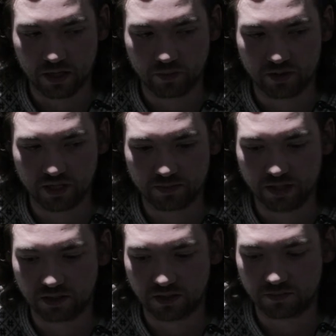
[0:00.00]
with this
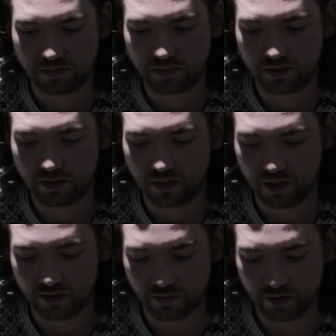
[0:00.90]
band,
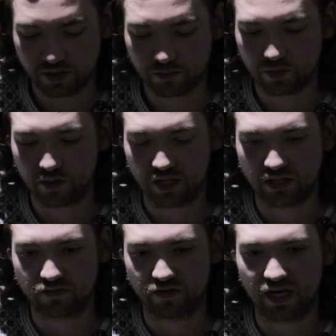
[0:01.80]
the most important
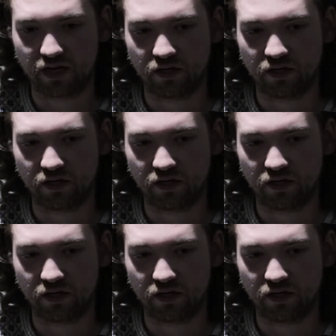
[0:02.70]
things for that